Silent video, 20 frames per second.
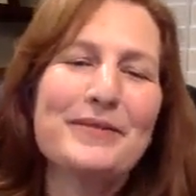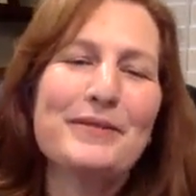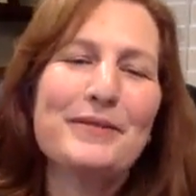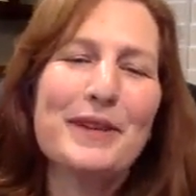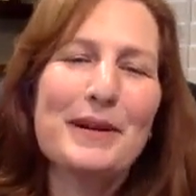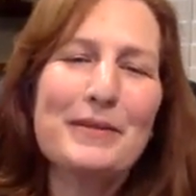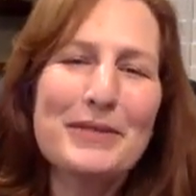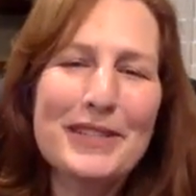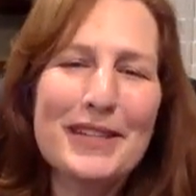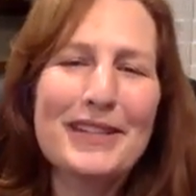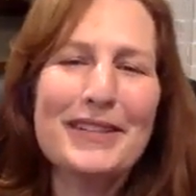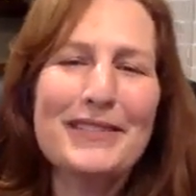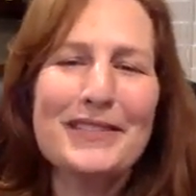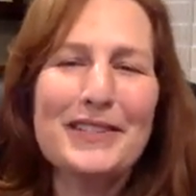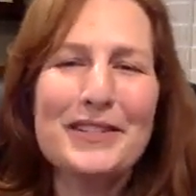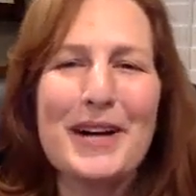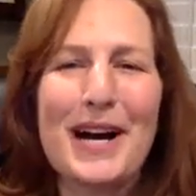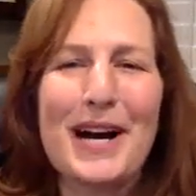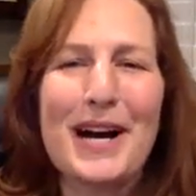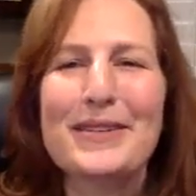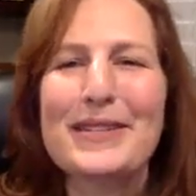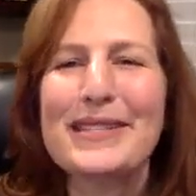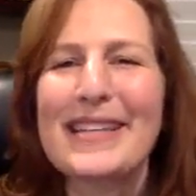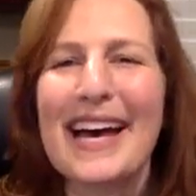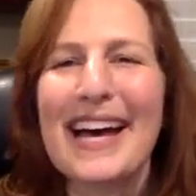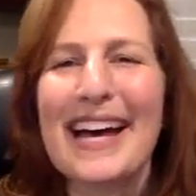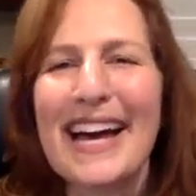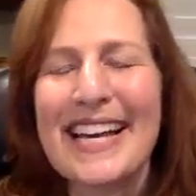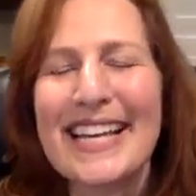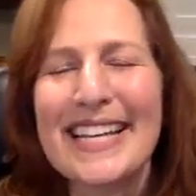Representative Newhouse,
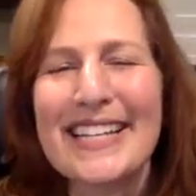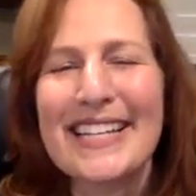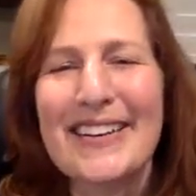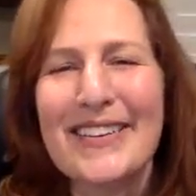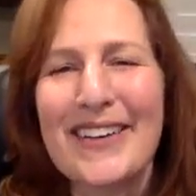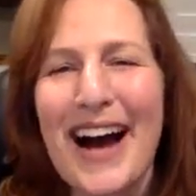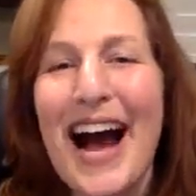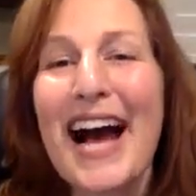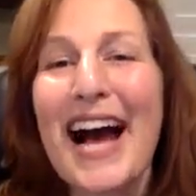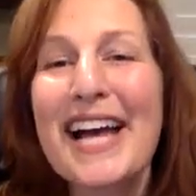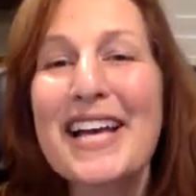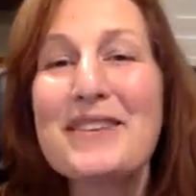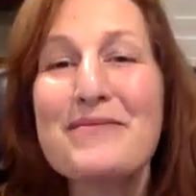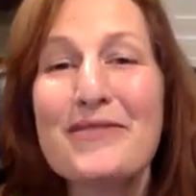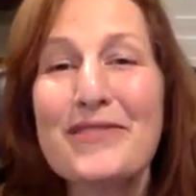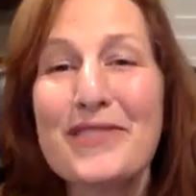I am